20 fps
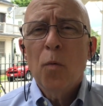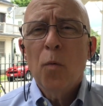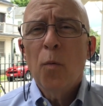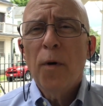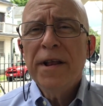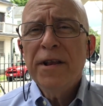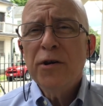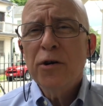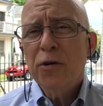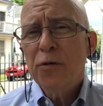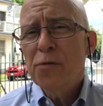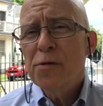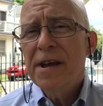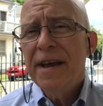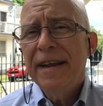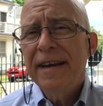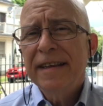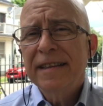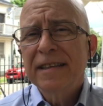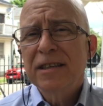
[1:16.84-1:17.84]
When you're
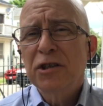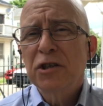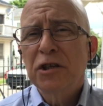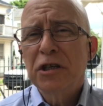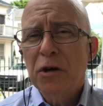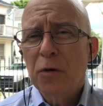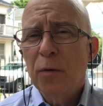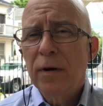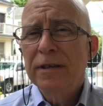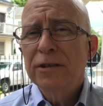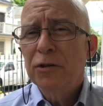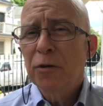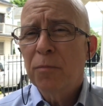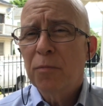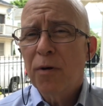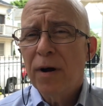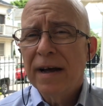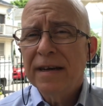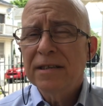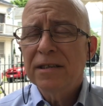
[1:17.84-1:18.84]
creating this sequential
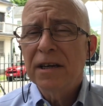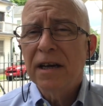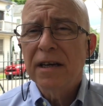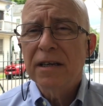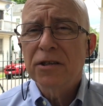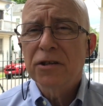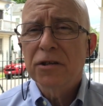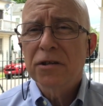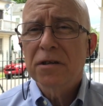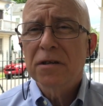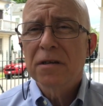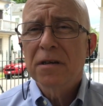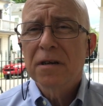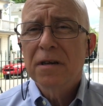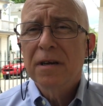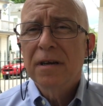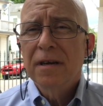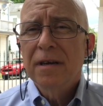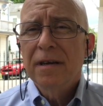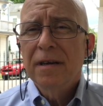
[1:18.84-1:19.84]
process,
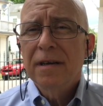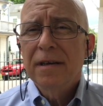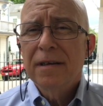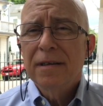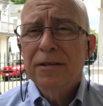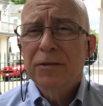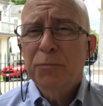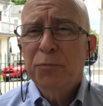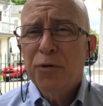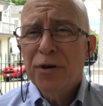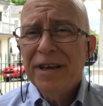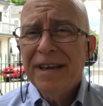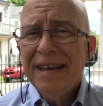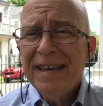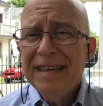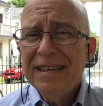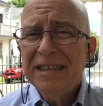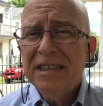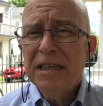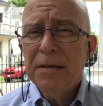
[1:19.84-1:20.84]
it's pretty
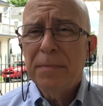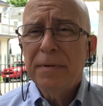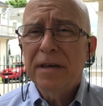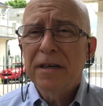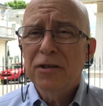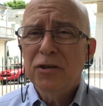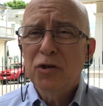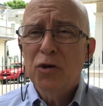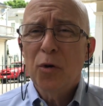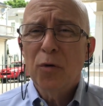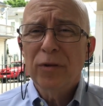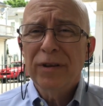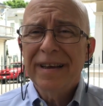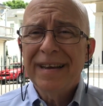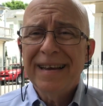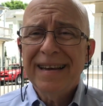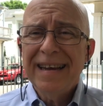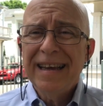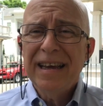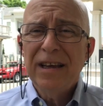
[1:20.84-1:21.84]
easy because you only
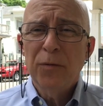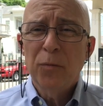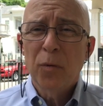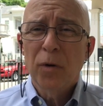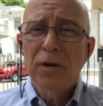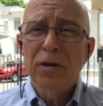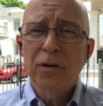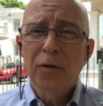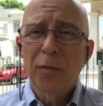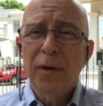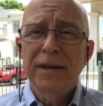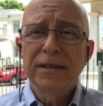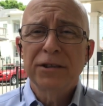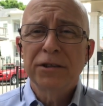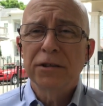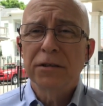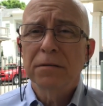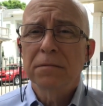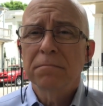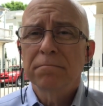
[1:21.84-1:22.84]
need one
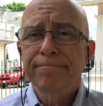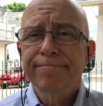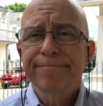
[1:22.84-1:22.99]
question.